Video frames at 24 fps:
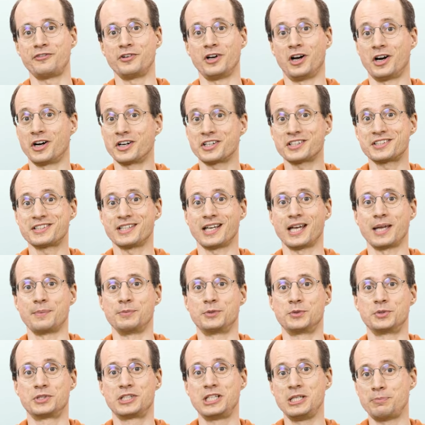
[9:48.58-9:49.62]
a hard time
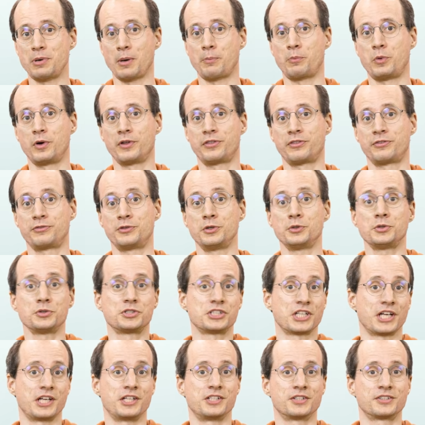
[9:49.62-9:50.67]
to keep up with future
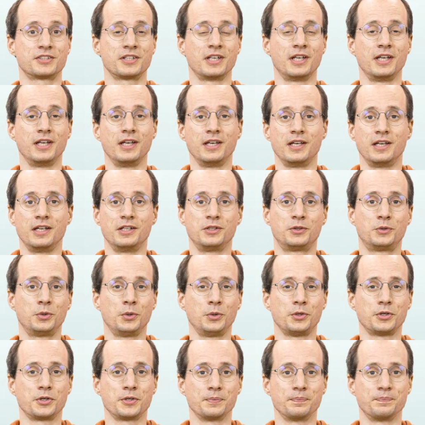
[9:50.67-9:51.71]
changes in
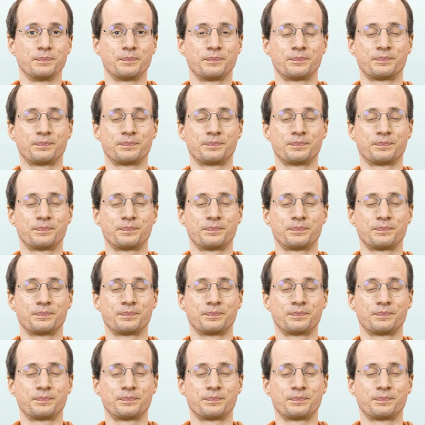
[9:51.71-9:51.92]
Tutor.